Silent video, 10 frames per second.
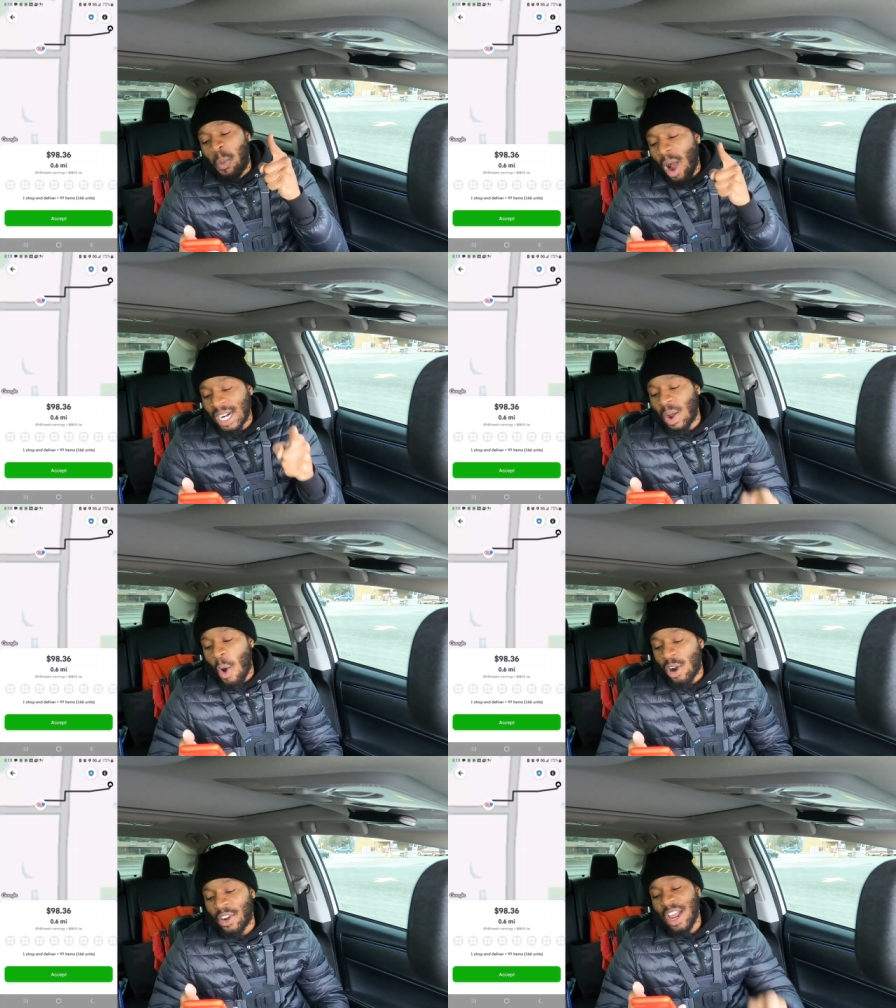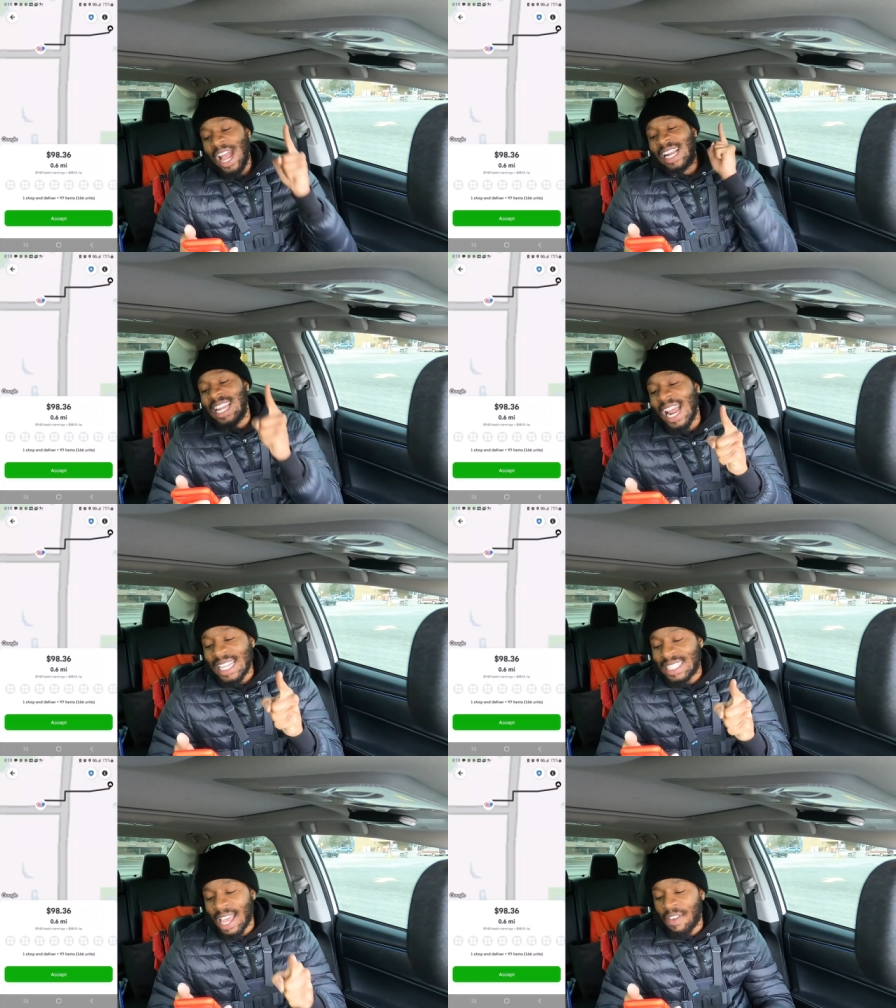one order,
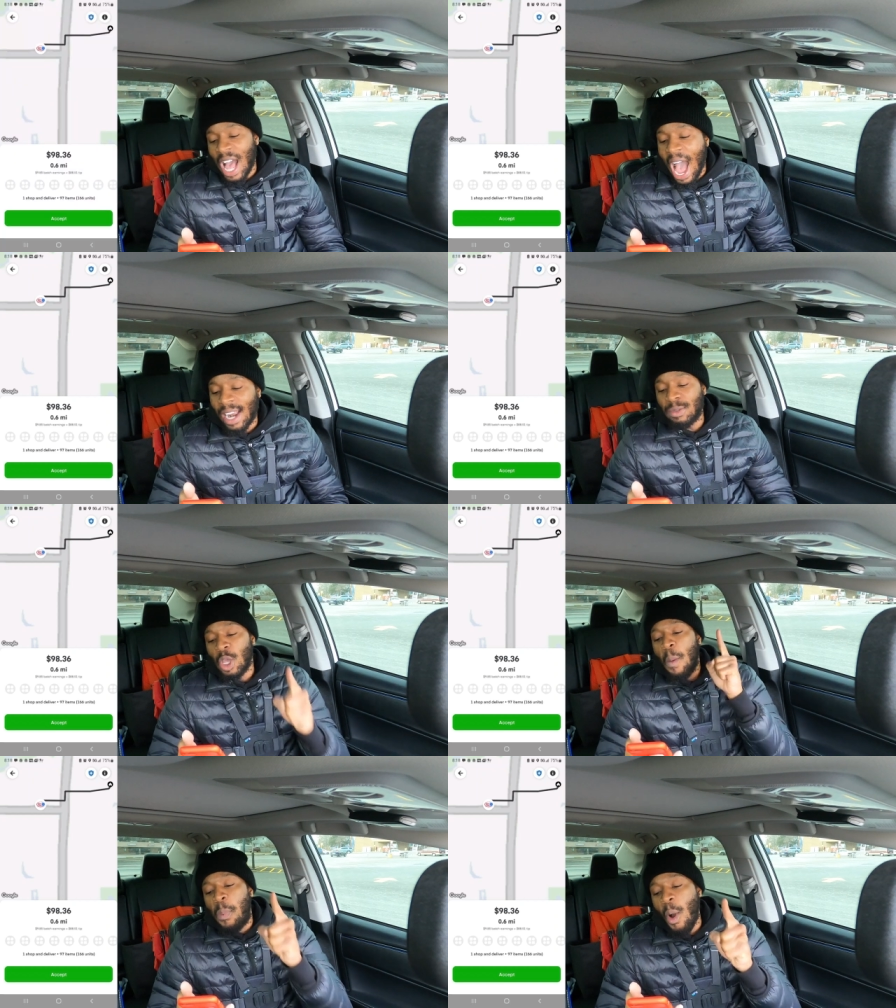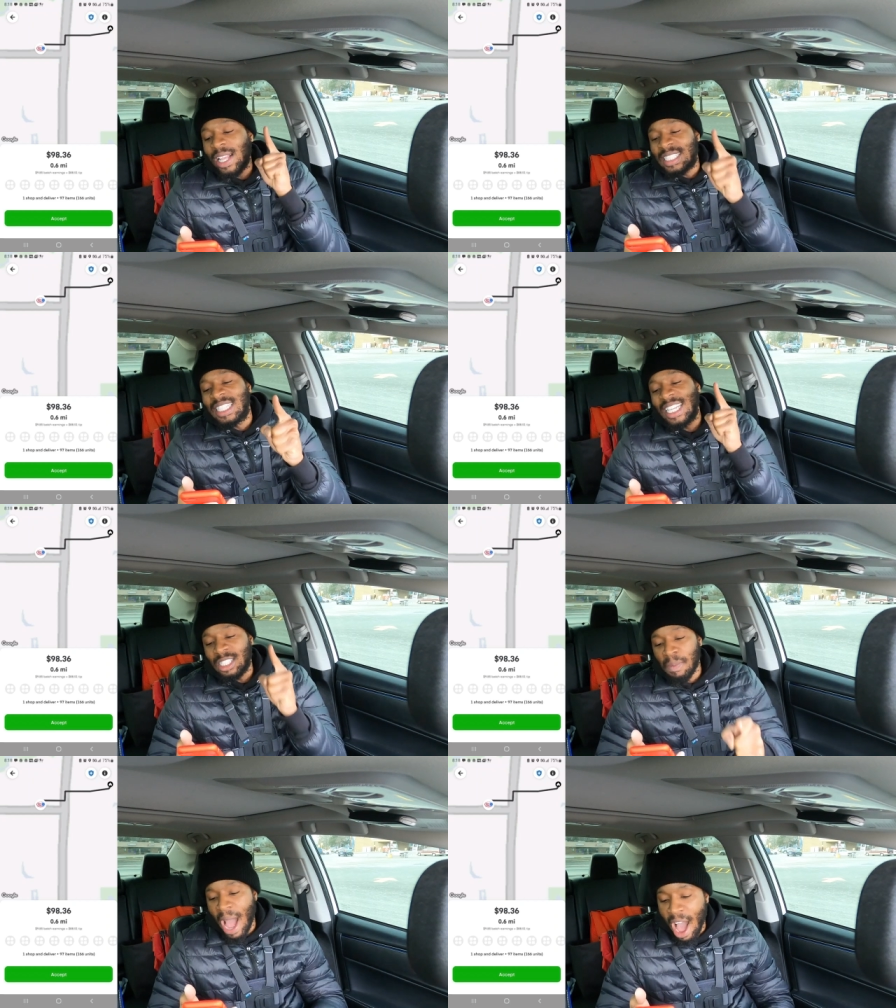97 items,
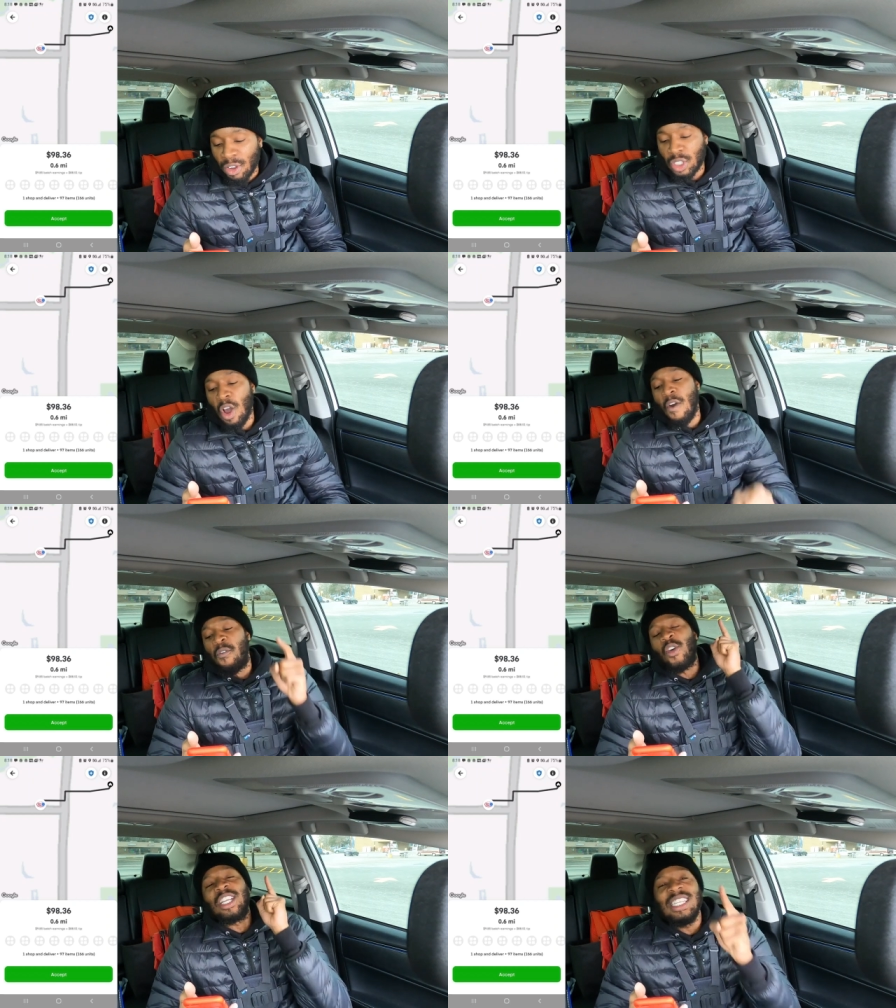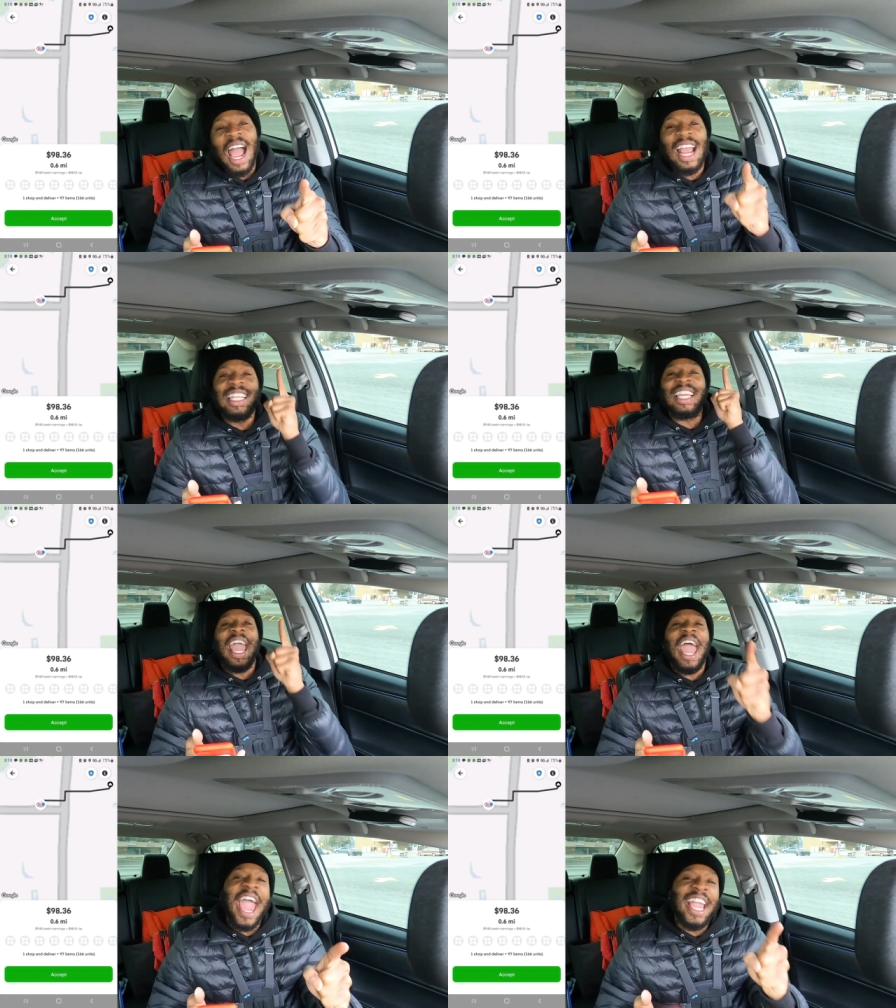0.6 miles for
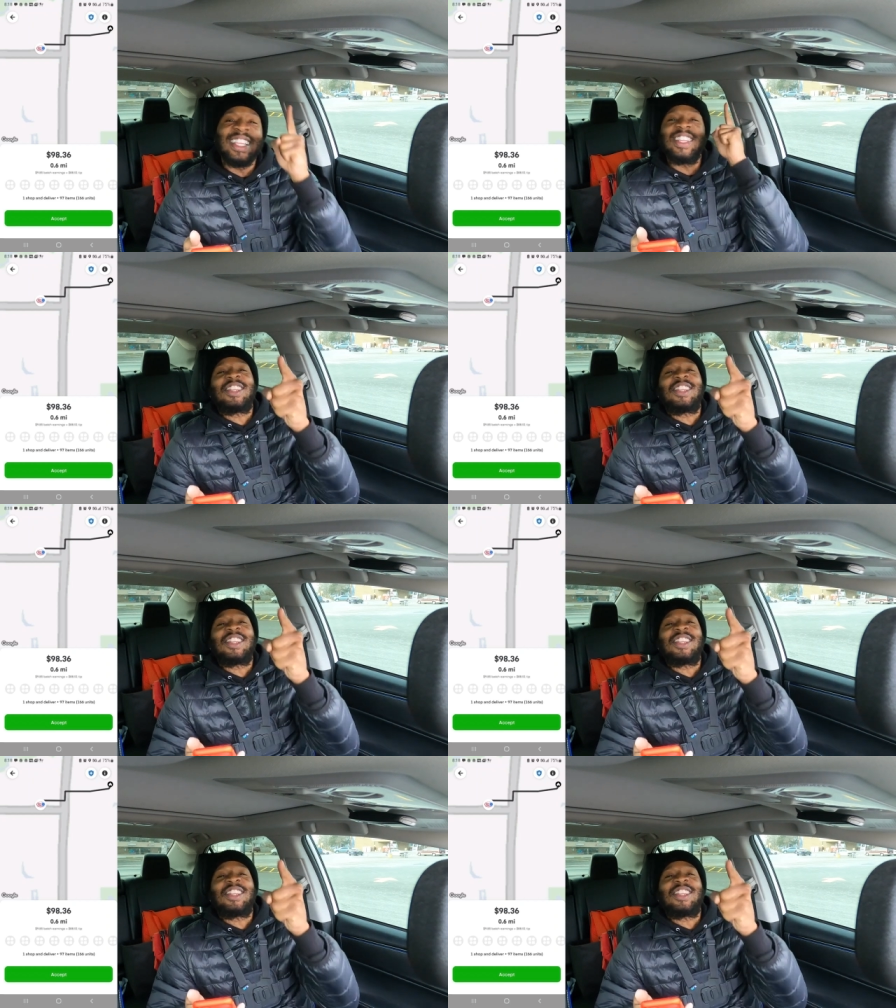98